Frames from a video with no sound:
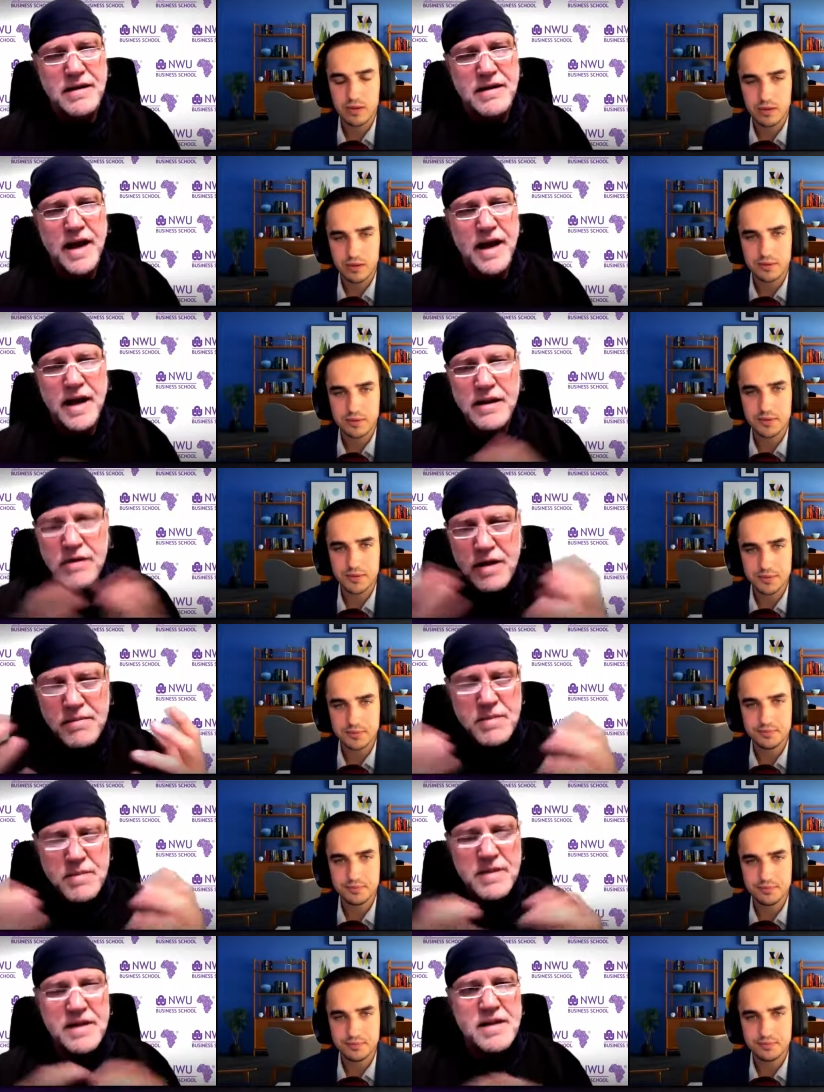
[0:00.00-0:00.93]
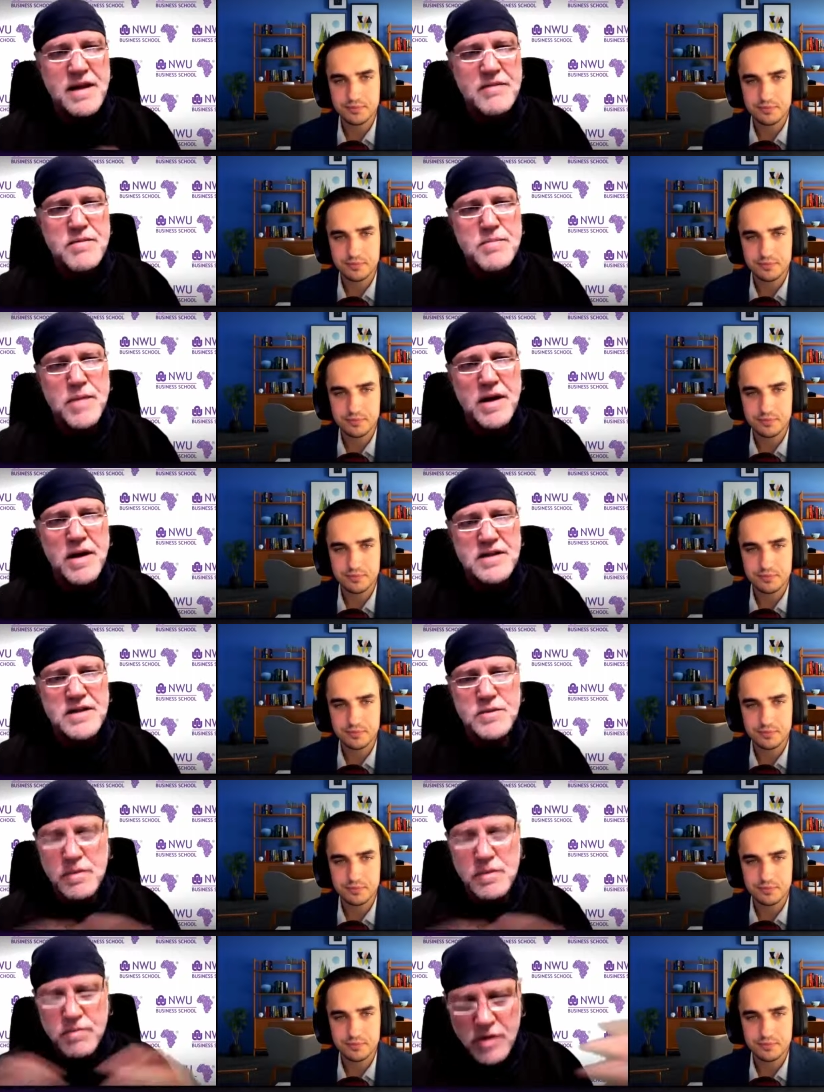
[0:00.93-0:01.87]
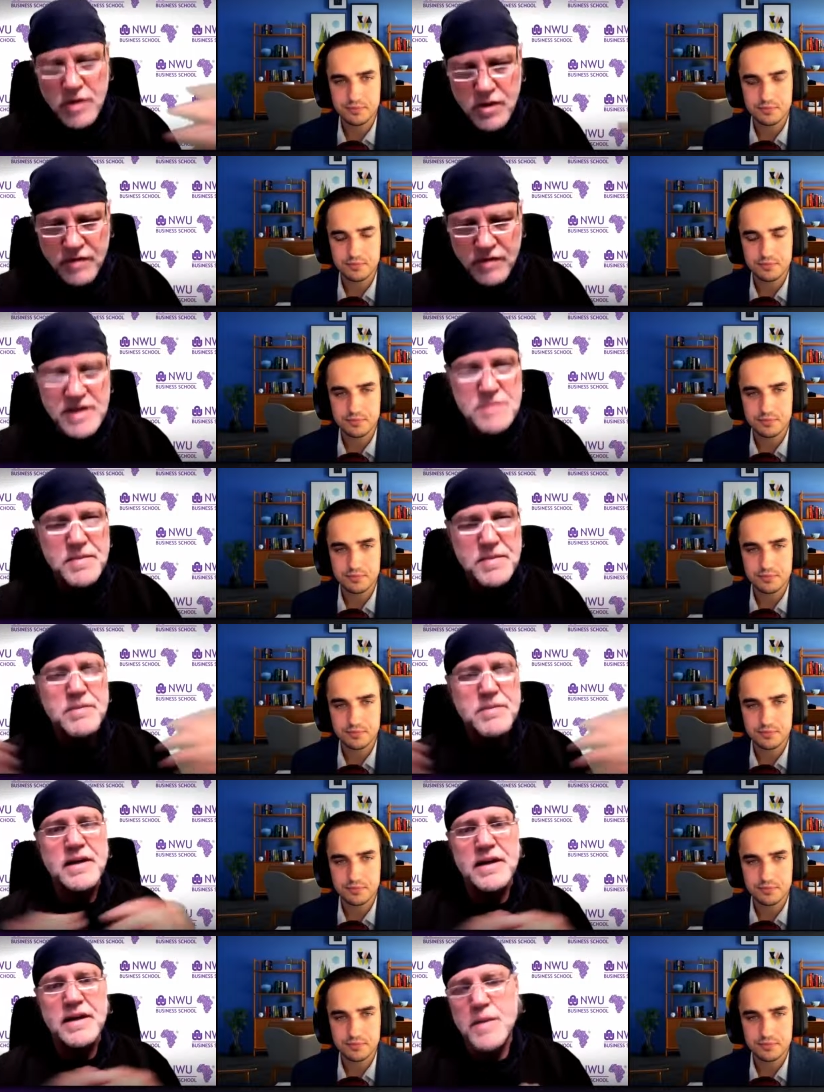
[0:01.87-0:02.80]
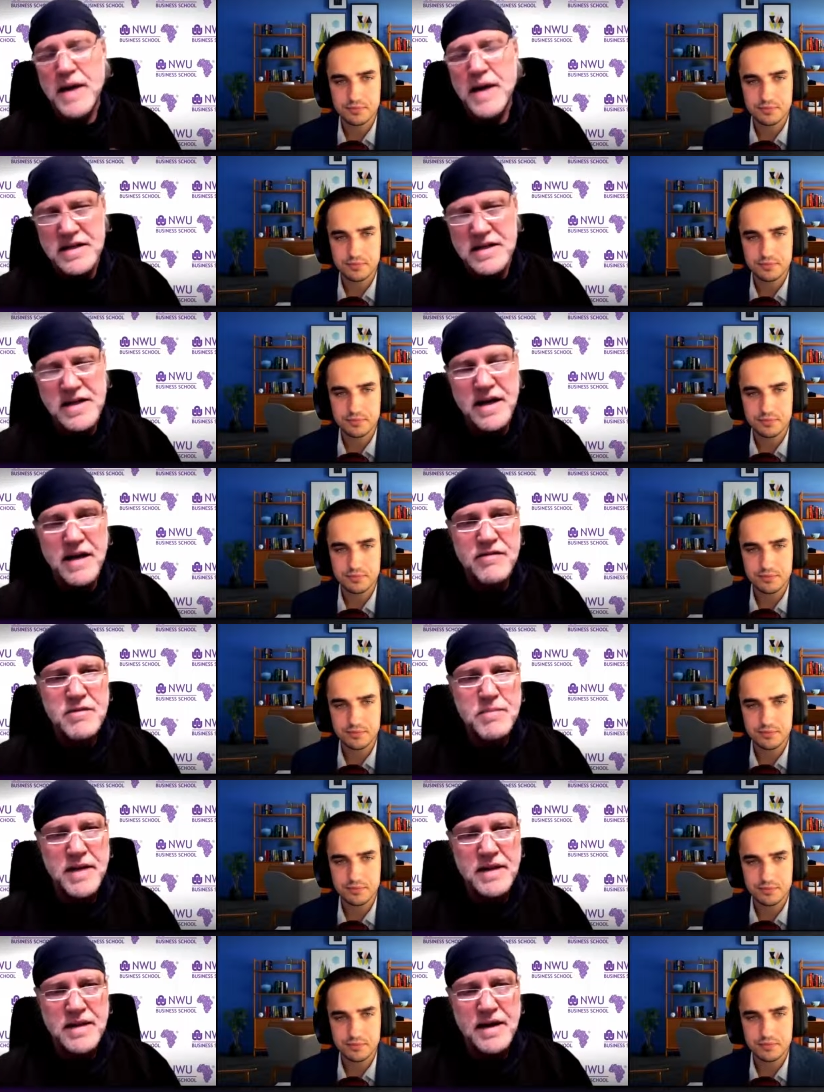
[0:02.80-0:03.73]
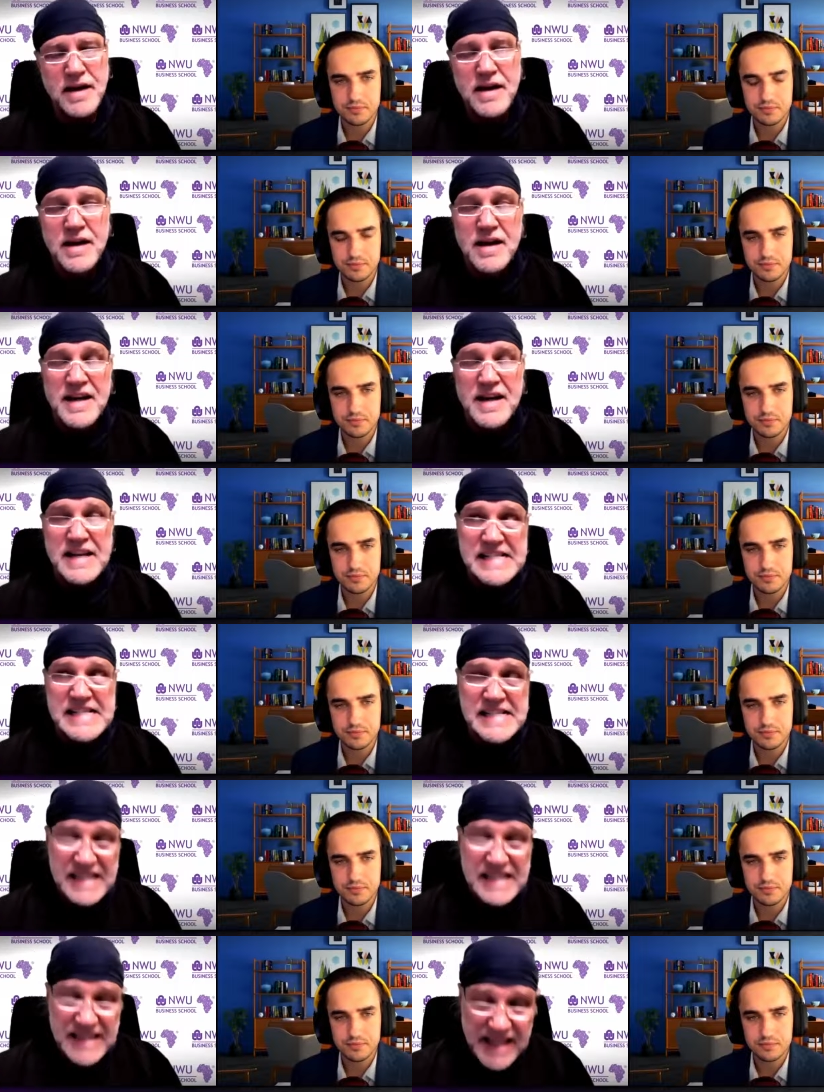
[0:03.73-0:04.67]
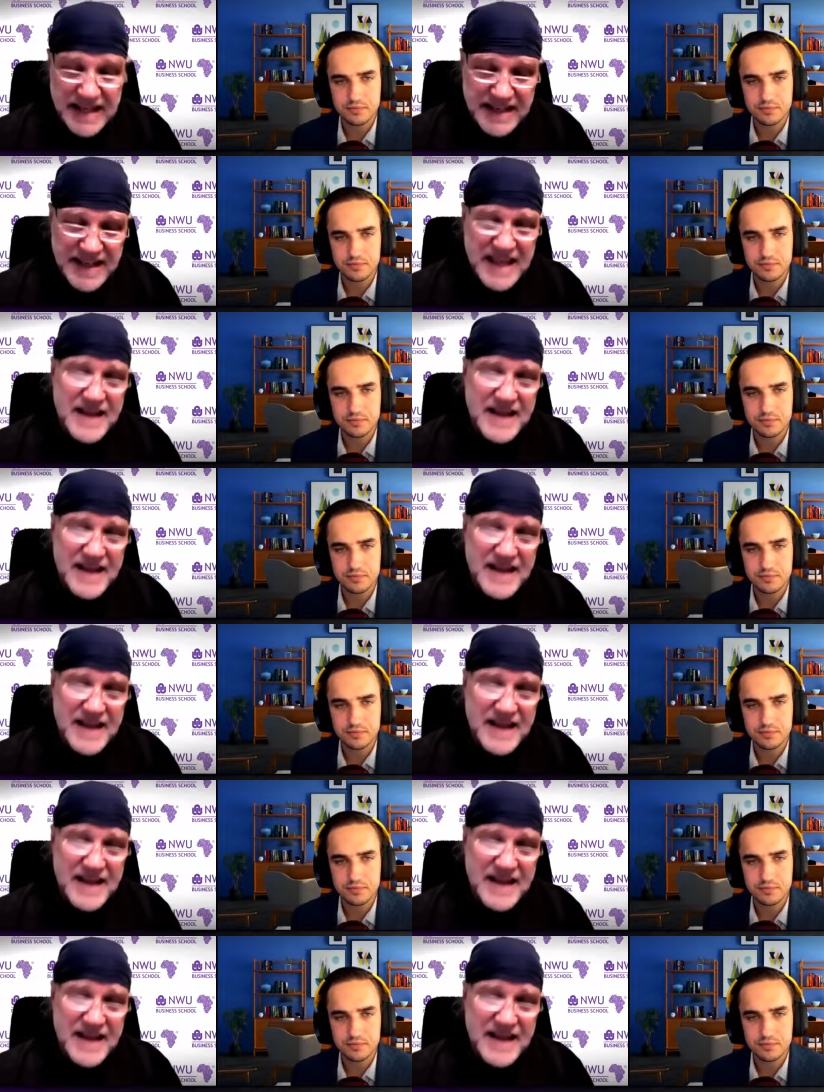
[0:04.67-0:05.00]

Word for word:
Speaker 1: and to implement the type of policies will convince people that they will actually govern better then they